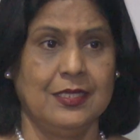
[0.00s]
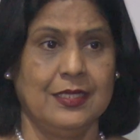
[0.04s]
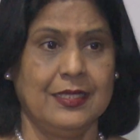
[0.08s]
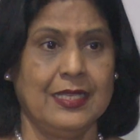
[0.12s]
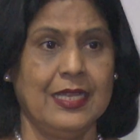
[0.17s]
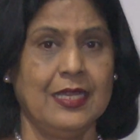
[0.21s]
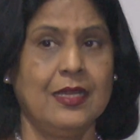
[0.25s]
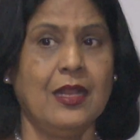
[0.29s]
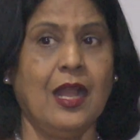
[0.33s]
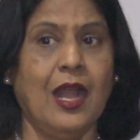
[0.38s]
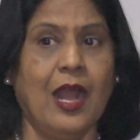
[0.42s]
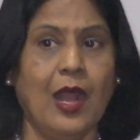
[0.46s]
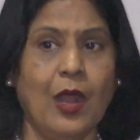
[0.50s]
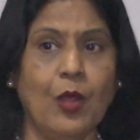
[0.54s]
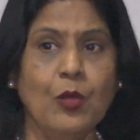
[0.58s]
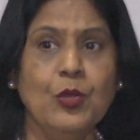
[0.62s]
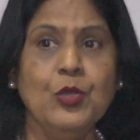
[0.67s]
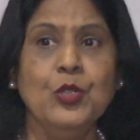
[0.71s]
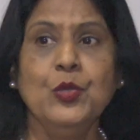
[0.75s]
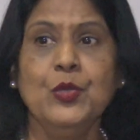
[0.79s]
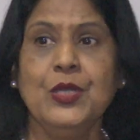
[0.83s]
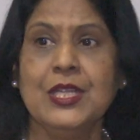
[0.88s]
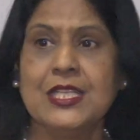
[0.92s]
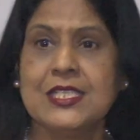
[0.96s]
That how
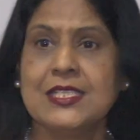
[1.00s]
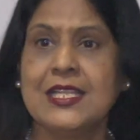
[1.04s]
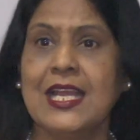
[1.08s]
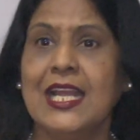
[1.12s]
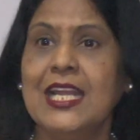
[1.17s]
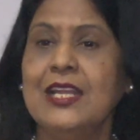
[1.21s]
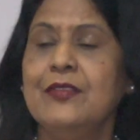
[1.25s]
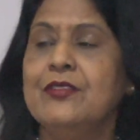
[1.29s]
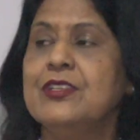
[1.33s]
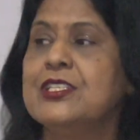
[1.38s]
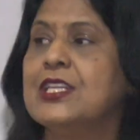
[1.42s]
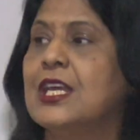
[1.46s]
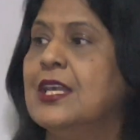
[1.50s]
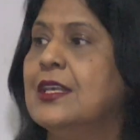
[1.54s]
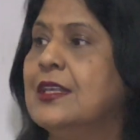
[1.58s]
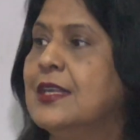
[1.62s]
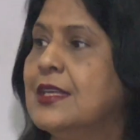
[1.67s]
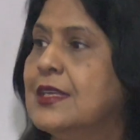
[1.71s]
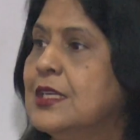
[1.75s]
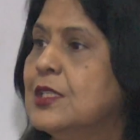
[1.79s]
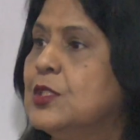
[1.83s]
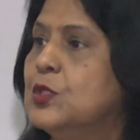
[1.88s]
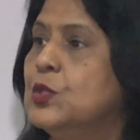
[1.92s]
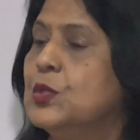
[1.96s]
do you decide which
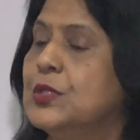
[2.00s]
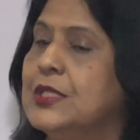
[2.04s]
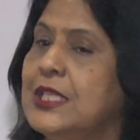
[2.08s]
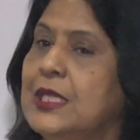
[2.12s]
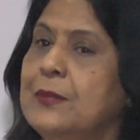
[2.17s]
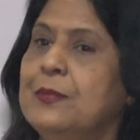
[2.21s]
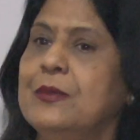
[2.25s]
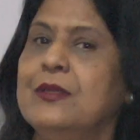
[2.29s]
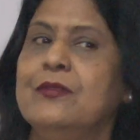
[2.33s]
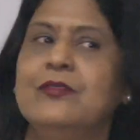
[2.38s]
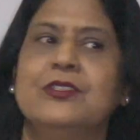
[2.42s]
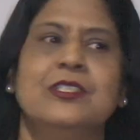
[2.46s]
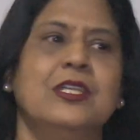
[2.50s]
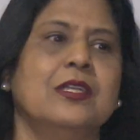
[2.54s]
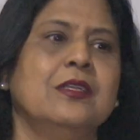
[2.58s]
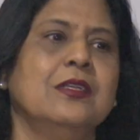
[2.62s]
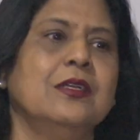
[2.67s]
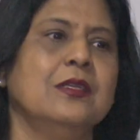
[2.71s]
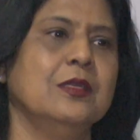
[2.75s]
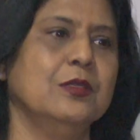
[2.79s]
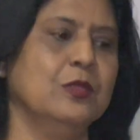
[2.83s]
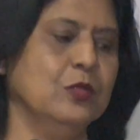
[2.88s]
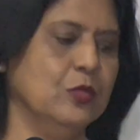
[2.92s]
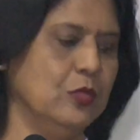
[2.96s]
undercut to keep and which
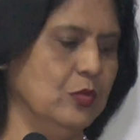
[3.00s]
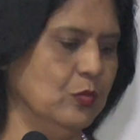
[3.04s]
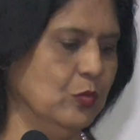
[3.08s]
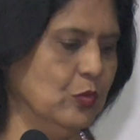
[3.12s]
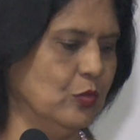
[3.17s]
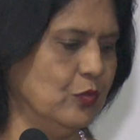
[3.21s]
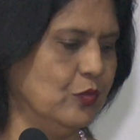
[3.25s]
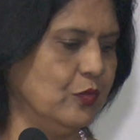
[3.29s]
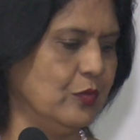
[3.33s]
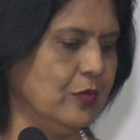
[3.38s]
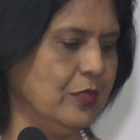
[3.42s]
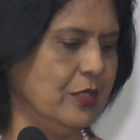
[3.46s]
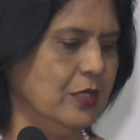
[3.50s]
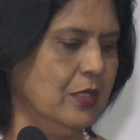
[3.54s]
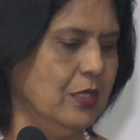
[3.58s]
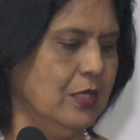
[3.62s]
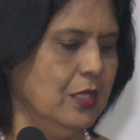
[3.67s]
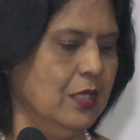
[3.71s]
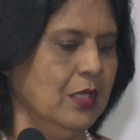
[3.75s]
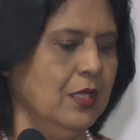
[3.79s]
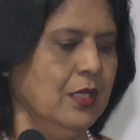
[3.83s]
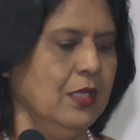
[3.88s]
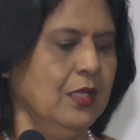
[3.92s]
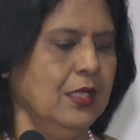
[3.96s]
undercut to remove.
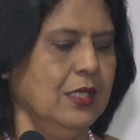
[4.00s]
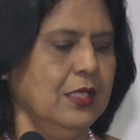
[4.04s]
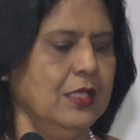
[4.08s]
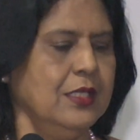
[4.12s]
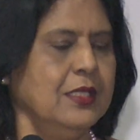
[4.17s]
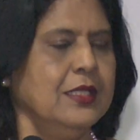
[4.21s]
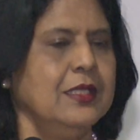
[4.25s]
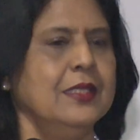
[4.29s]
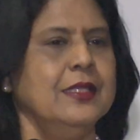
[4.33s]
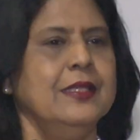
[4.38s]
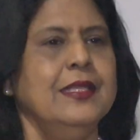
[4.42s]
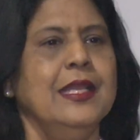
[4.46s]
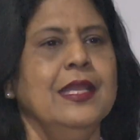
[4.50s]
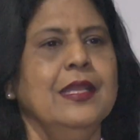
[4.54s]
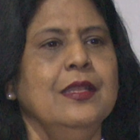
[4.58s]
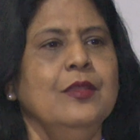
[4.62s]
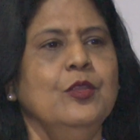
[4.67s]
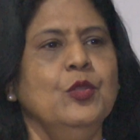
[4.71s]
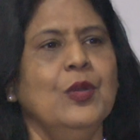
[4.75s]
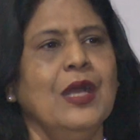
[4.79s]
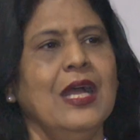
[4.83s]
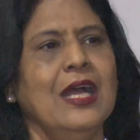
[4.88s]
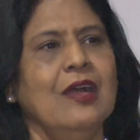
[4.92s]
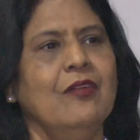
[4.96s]
Then
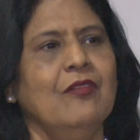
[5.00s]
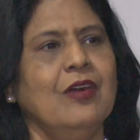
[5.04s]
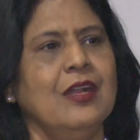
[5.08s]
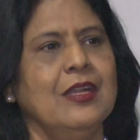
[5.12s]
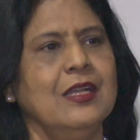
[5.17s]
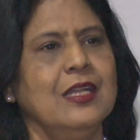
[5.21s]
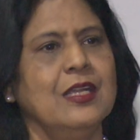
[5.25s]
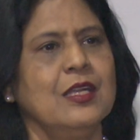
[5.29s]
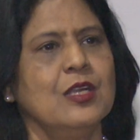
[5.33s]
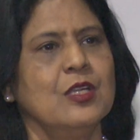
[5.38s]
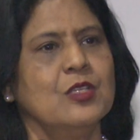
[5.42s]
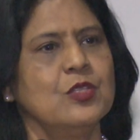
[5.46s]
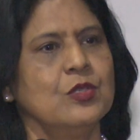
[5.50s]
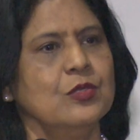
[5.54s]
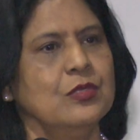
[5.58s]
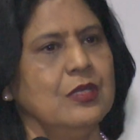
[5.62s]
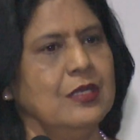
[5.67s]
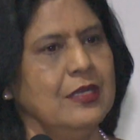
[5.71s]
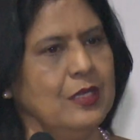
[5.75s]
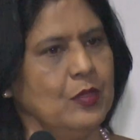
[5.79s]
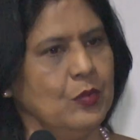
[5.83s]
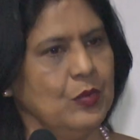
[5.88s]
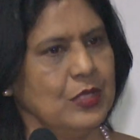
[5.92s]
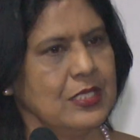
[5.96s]
you have undercuts on the
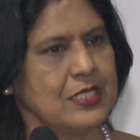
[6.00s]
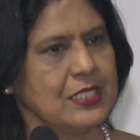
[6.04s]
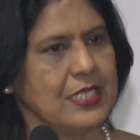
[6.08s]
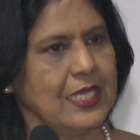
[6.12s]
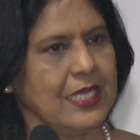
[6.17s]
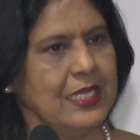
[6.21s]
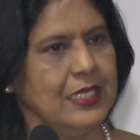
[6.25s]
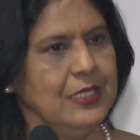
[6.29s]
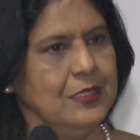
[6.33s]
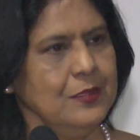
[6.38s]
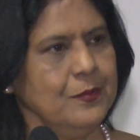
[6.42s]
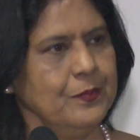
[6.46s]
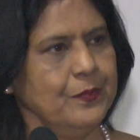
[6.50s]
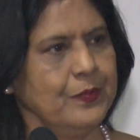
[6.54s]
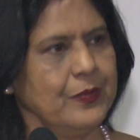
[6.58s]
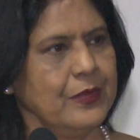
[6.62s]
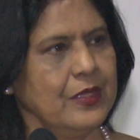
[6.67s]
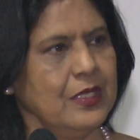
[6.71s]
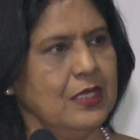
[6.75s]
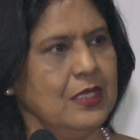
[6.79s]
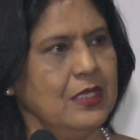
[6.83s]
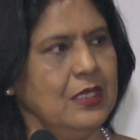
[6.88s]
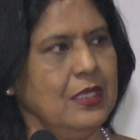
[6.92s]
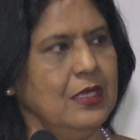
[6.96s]
lingual side.
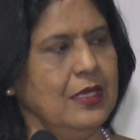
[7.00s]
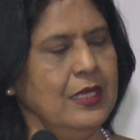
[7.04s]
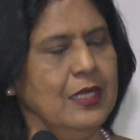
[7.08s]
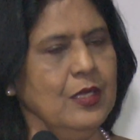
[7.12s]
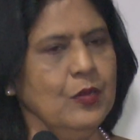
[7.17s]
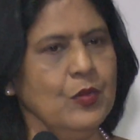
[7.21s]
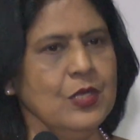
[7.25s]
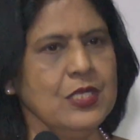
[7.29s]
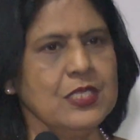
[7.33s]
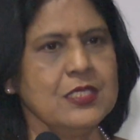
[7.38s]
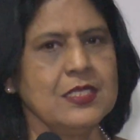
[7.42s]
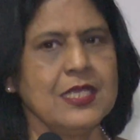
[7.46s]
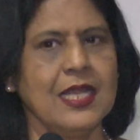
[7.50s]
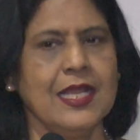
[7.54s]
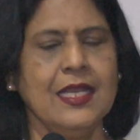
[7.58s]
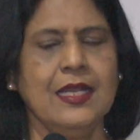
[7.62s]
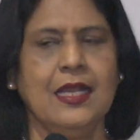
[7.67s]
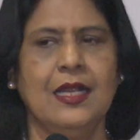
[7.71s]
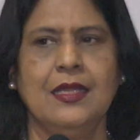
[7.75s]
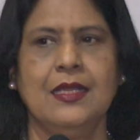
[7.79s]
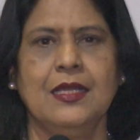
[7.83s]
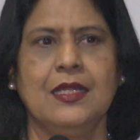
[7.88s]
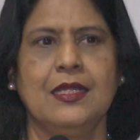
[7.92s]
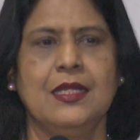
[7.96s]
The lingual side
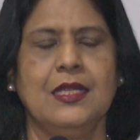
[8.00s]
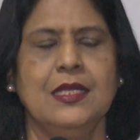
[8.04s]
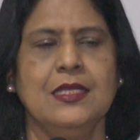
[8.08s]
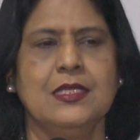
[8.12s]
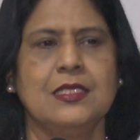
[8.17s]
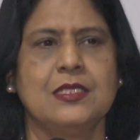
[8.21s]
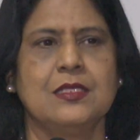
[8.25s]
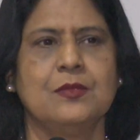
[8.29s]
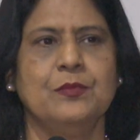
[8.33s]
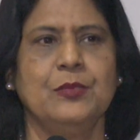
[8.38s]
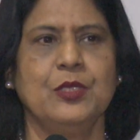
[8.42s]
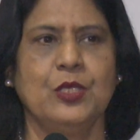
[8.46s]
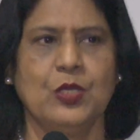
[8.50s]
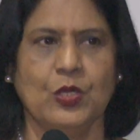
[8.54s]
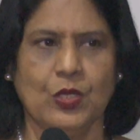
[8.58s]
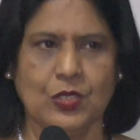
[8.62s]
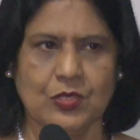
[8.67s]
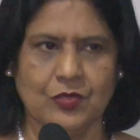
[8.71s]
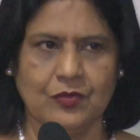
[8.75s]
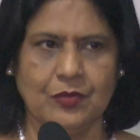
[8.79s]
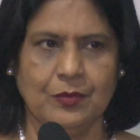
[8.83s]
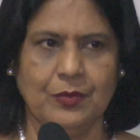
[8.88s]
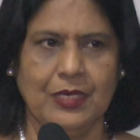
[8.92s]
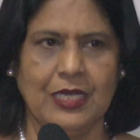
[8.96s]
undercuts,
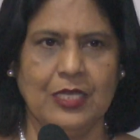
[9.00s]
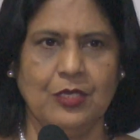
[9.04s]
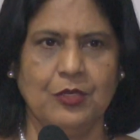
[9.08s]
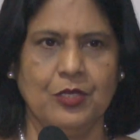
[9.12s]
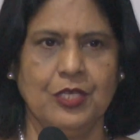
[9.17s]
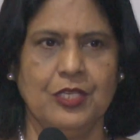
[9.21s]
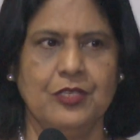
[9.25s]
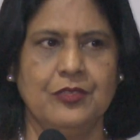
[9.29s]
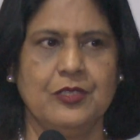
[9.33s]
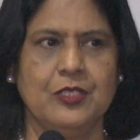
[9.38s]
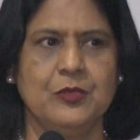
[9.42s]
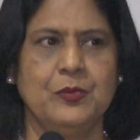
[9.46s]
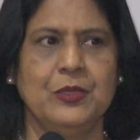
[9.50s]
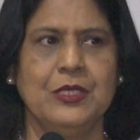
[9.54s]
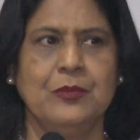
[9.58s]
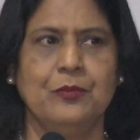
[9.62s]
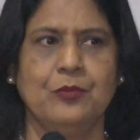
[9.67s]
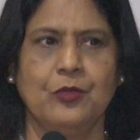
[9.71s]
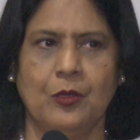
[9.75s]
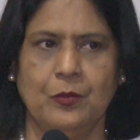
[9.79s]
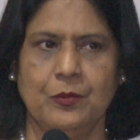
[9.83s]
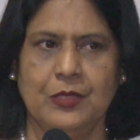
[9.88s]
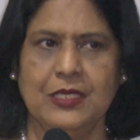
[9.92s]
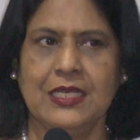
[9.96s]
because of the mylohyoid ridge being
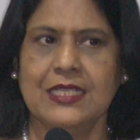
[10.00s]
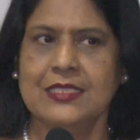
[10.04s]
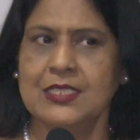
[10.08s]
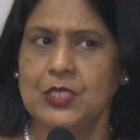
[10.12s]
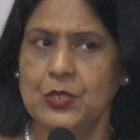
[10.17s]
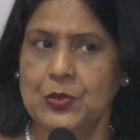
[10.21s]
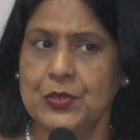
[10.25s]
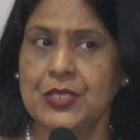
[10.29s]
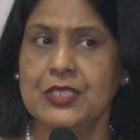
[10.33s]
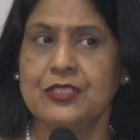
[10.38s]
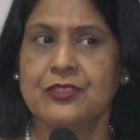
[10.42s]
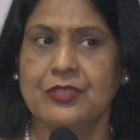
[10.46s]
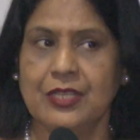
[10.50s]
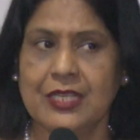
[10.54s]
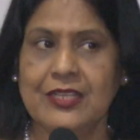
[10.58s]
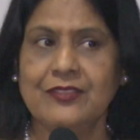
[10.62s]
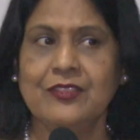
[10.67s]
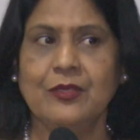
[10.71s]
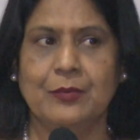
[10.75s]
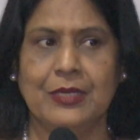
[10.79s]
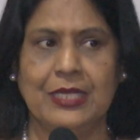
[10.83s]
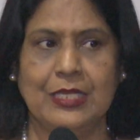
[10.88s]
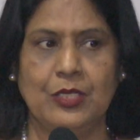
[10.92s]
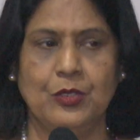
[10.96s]
prominent, I said you can relieve
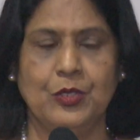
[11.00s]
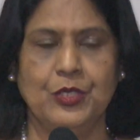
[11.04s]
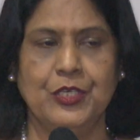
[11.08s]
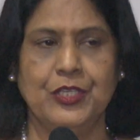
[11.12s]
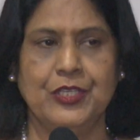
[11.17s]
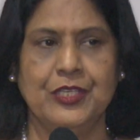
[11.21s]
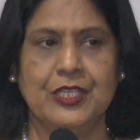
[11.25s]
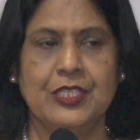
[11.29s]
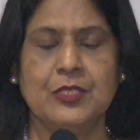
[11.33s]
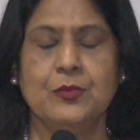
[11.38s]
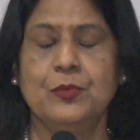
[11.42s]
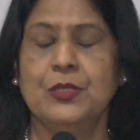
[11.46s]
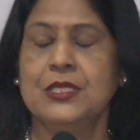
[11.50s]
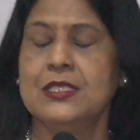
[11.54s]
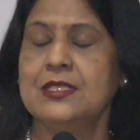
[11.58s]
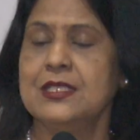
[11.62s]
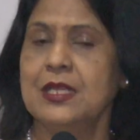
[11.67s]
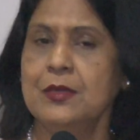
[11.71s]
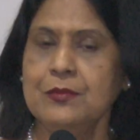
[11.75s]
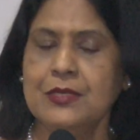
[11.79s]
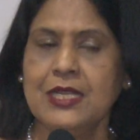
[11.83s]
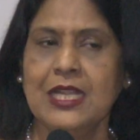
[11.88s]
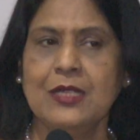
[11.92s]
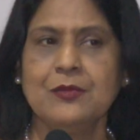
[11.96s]
the mylohyoid ridge, but
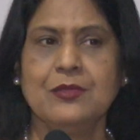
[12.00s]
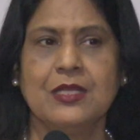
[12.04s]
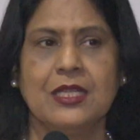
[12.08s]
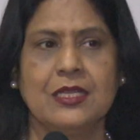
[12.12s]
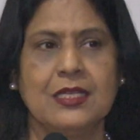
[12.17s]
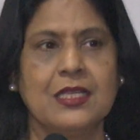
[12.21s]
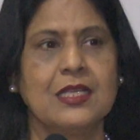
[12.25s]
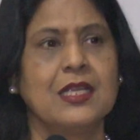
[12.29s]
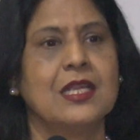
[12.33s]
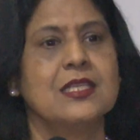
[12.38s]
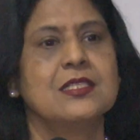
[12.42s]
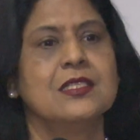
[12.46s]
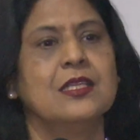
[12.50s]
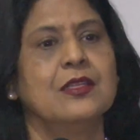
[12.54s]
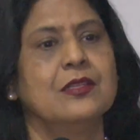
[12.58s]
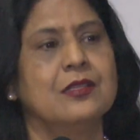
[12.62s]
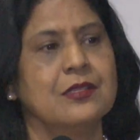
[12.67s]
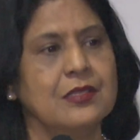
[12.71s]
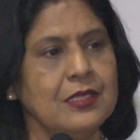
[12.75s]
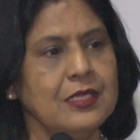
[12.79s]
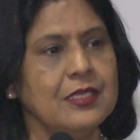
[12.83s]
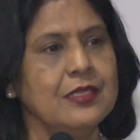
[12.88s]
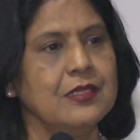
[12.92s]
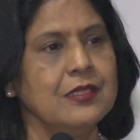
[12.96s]
sometimes the undercuts are
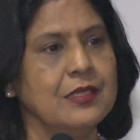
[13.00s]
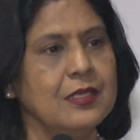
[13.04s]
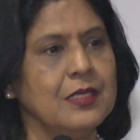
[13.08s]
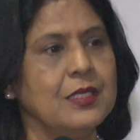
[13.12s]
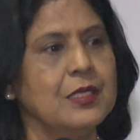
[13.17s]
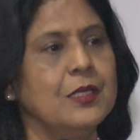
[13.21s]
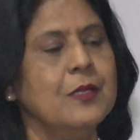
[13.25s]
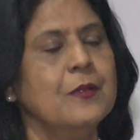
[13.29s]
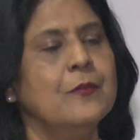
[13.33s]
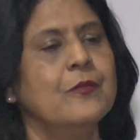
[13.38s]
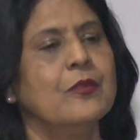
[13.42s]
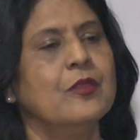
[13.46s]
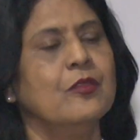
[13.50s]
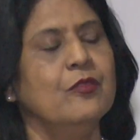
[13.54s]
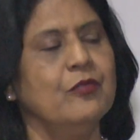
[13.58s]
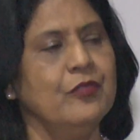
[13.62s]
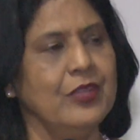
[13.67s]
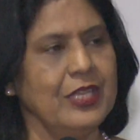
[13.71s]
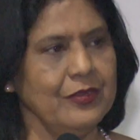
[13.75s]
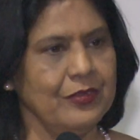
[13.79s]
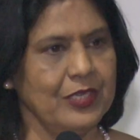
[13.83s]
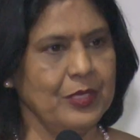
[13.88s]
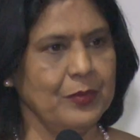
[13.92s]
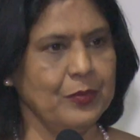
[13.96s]
really,
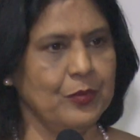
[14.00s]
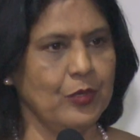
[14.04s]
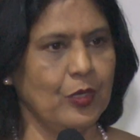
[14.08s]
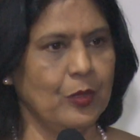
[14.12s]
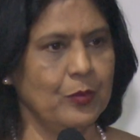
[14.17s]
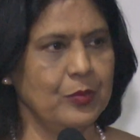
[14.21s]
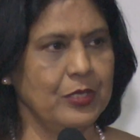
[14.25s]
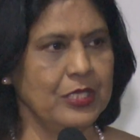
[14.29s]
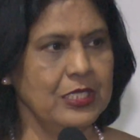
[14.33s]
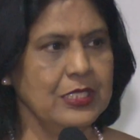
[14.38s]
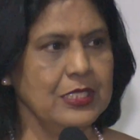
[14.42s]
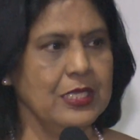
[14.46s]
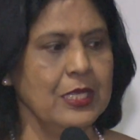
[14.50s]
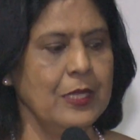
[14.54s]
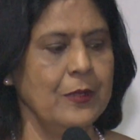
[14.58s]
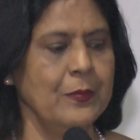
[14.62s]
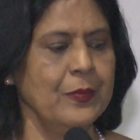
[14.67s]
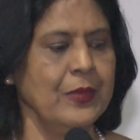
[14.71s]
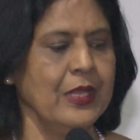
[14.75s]
very prominent.